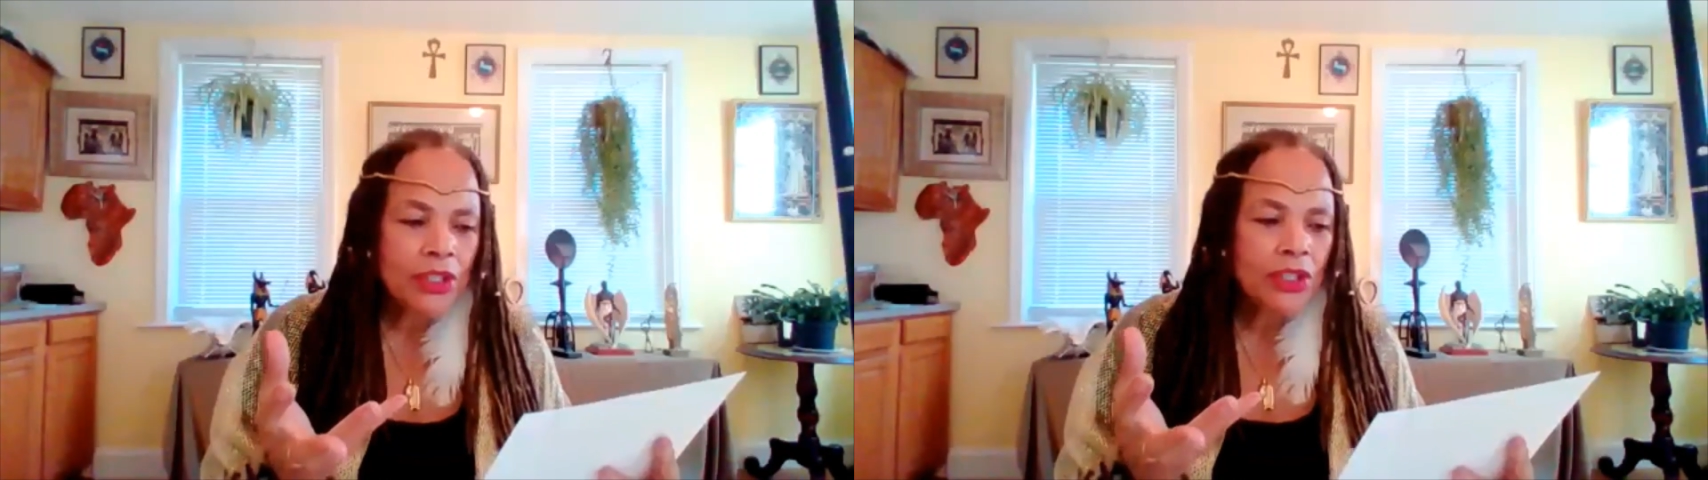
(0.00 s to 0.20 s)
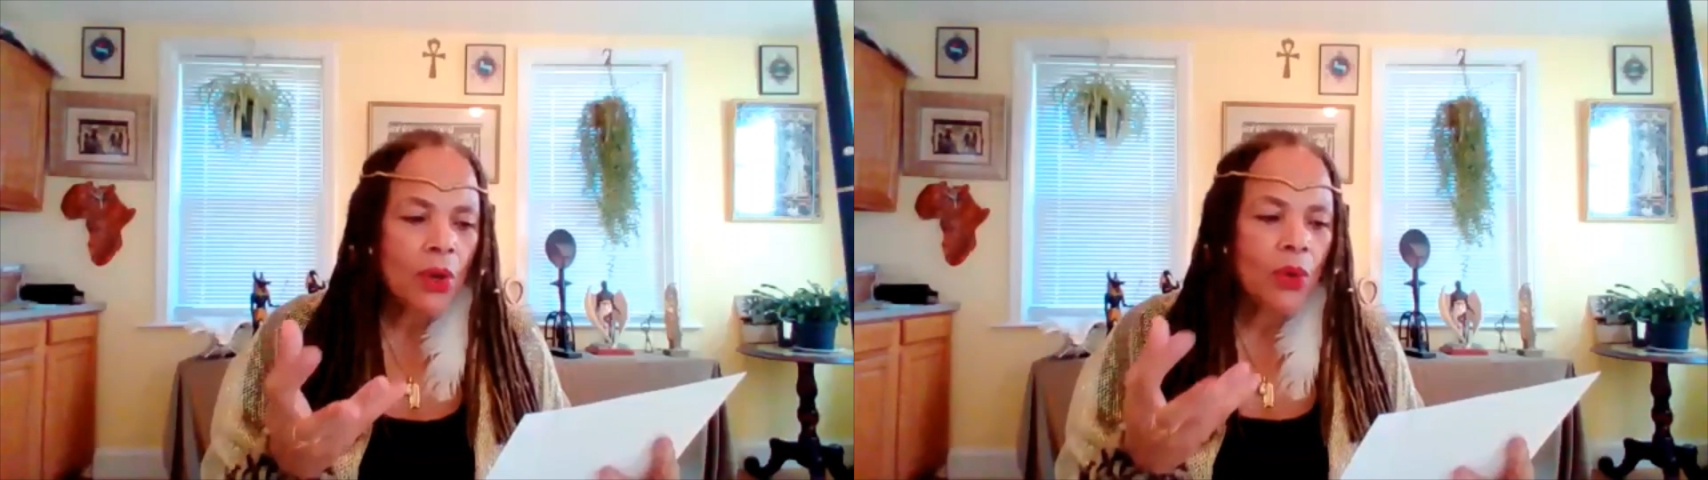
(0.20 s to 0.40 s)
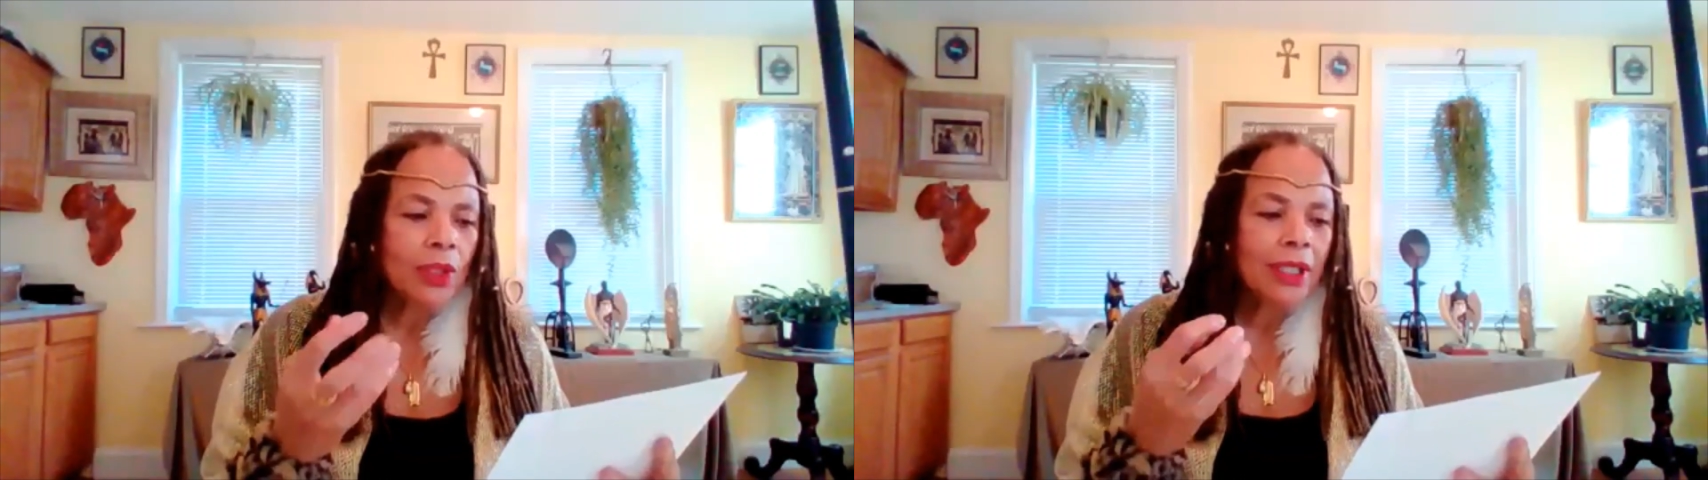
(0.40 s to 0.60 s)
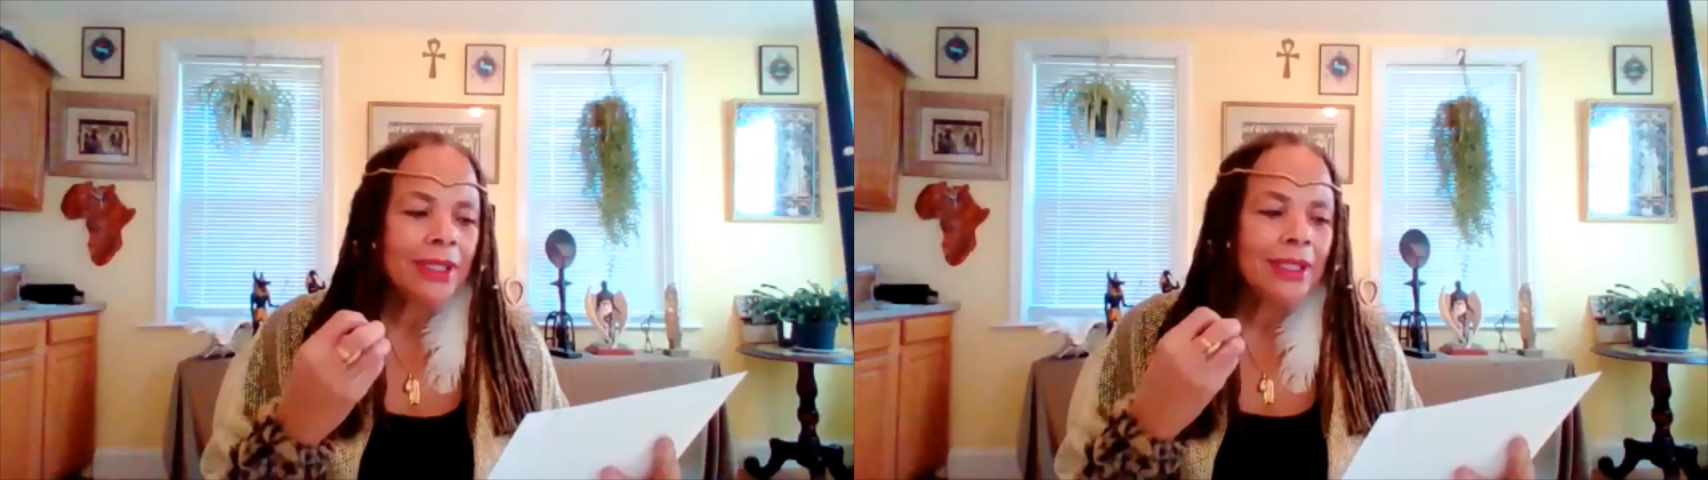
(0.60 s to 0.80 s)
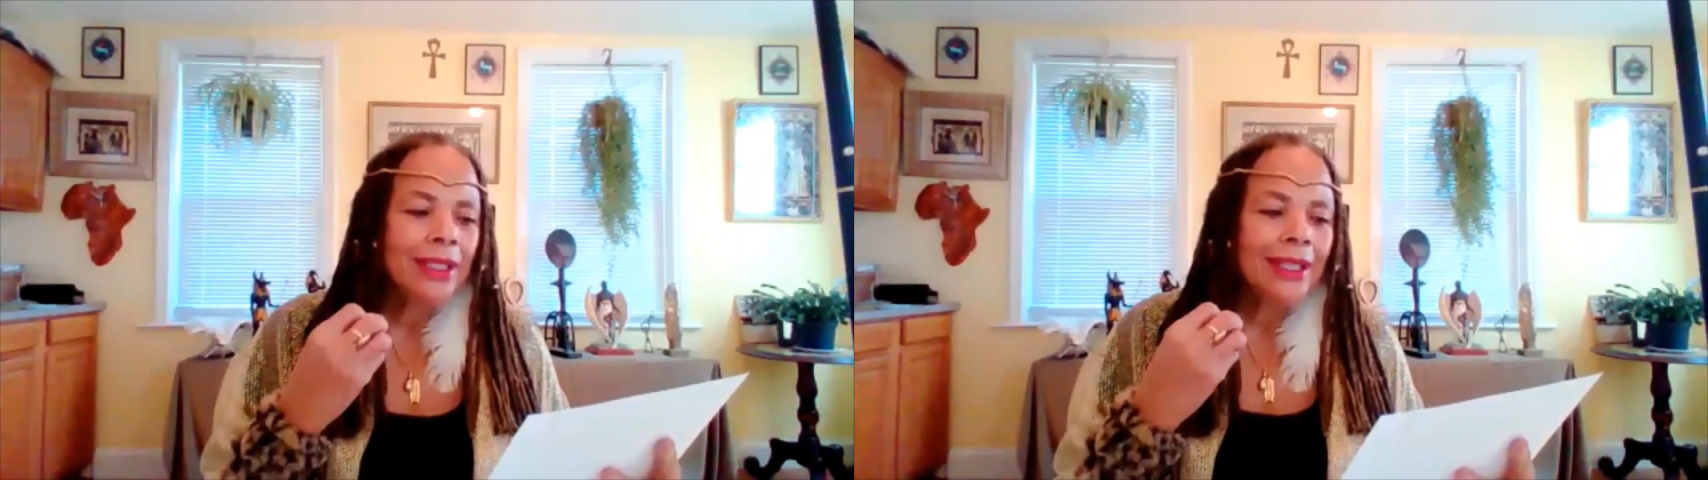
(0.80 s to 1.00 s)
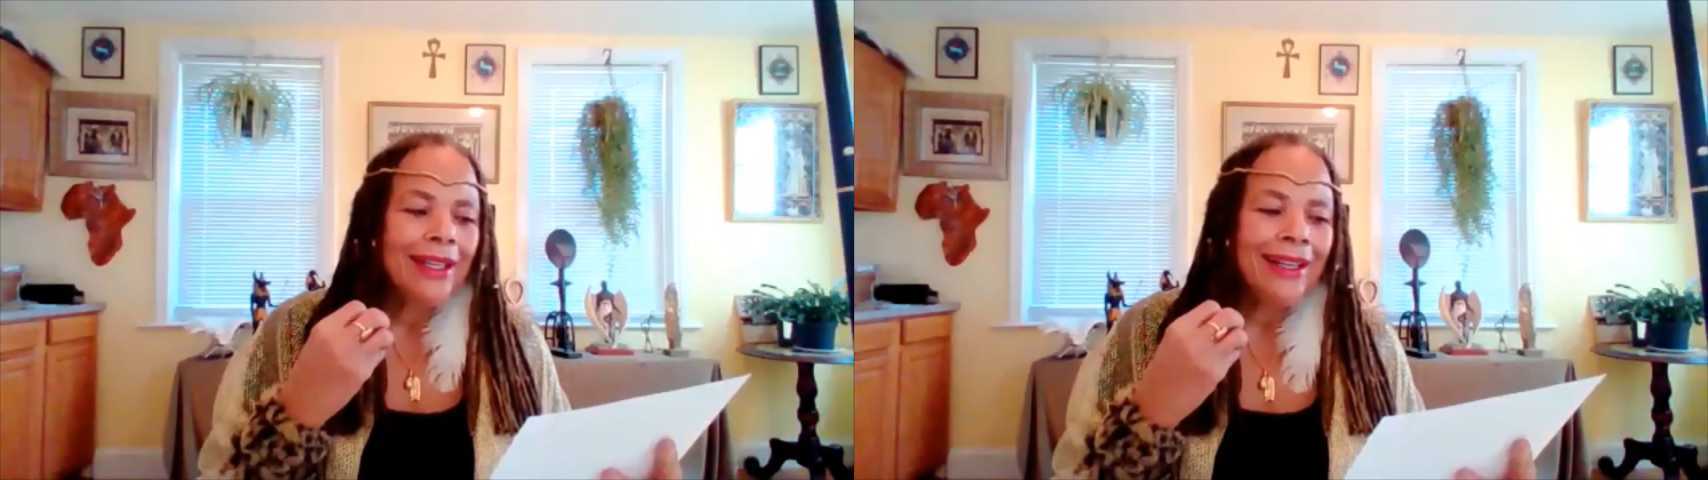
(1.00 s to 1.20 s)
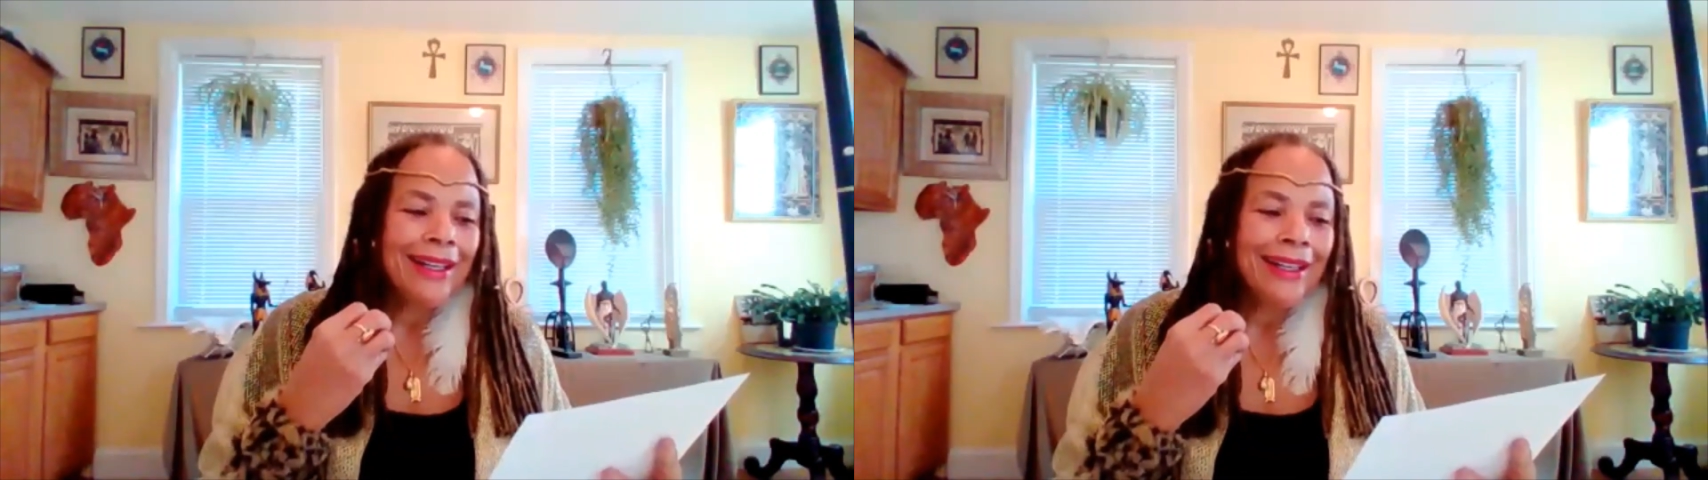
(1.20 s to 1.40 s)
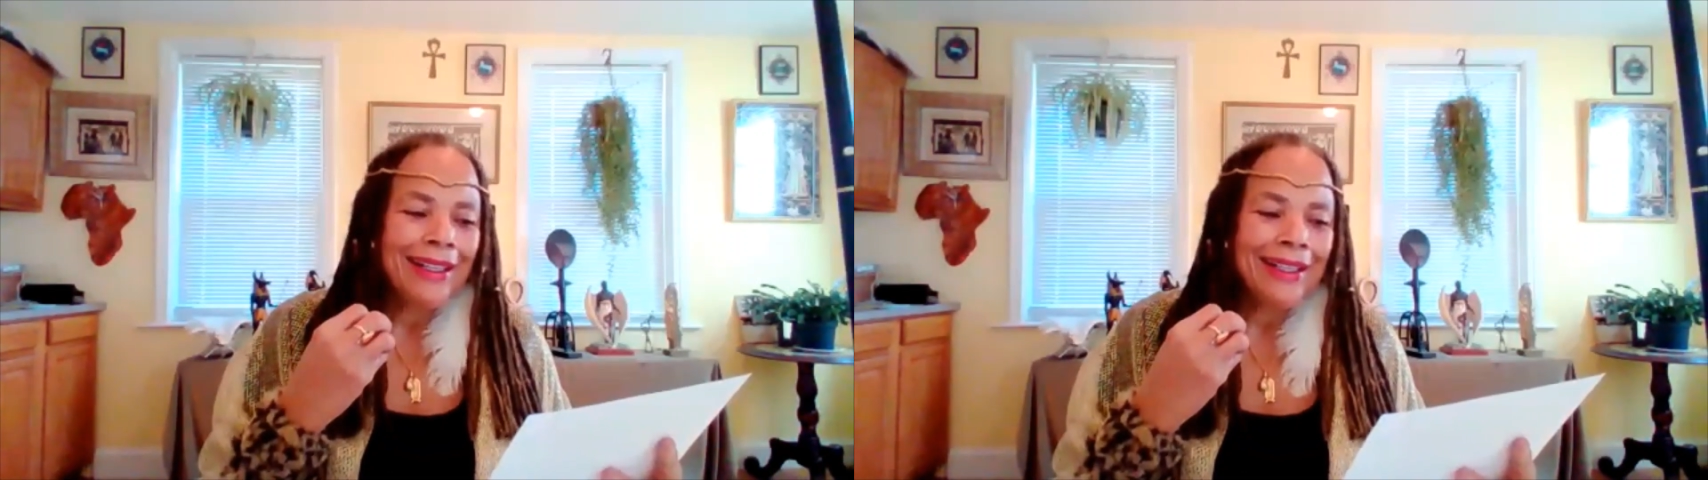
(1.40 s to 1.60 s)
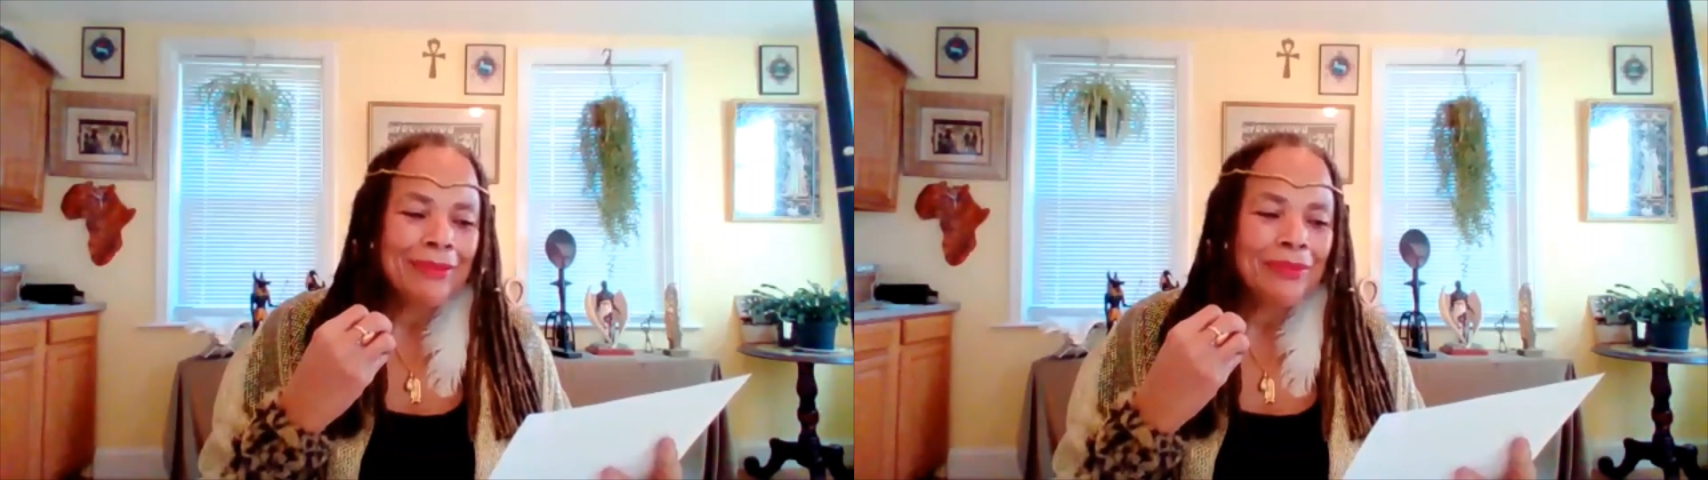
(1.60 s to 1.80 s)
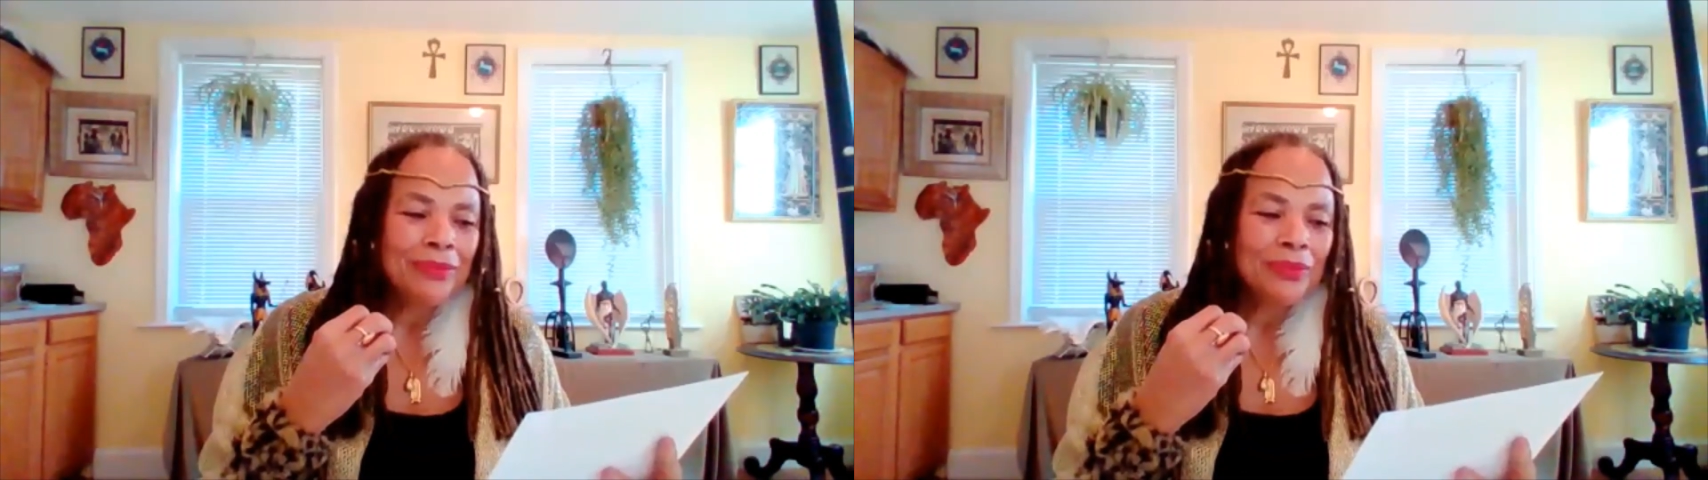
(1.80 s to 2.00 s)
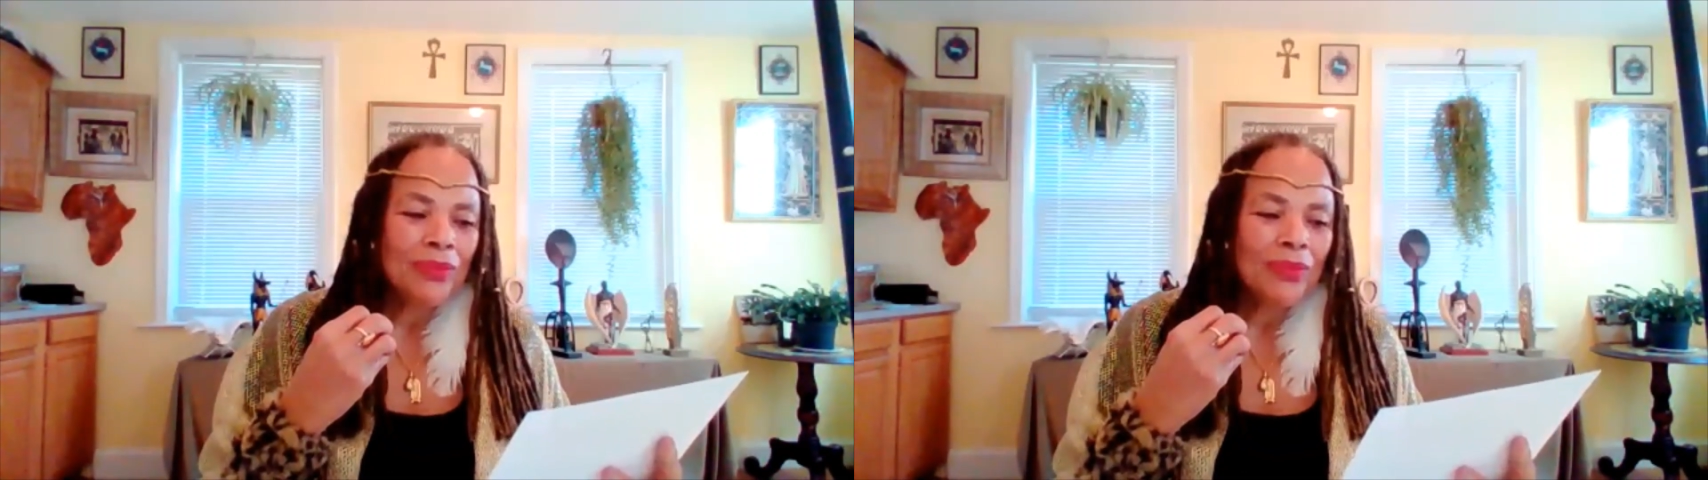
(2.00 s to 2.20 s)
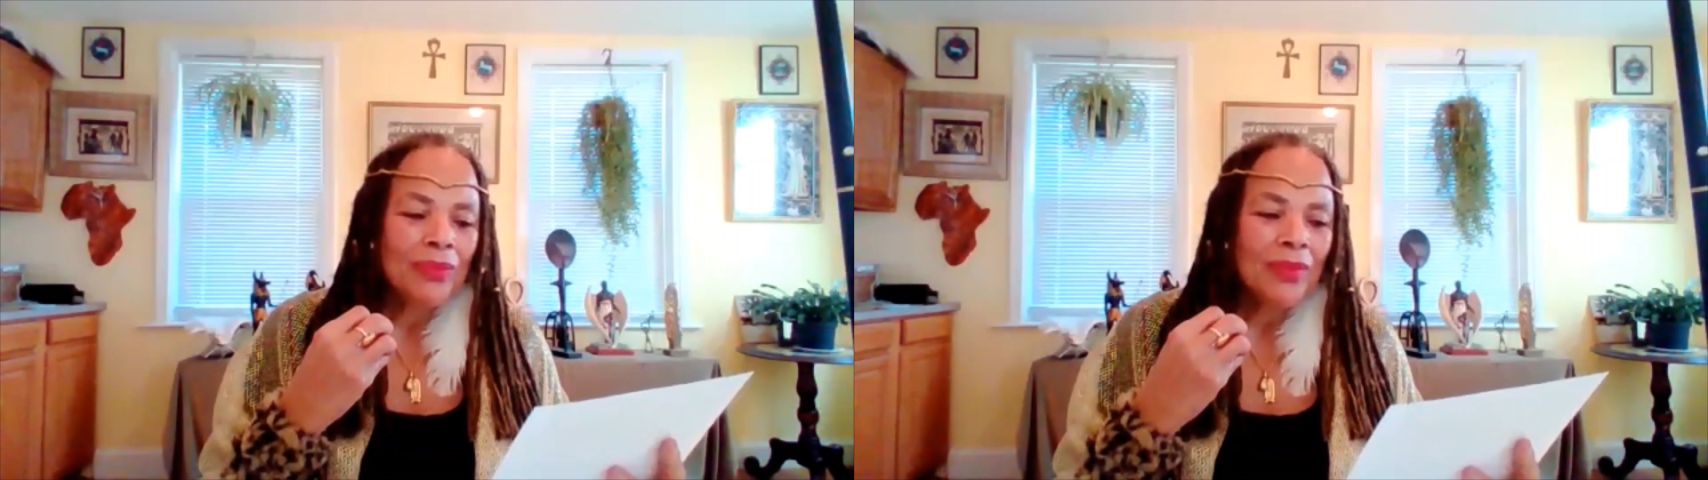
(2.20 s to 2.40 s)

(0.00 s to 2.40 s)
stolen, and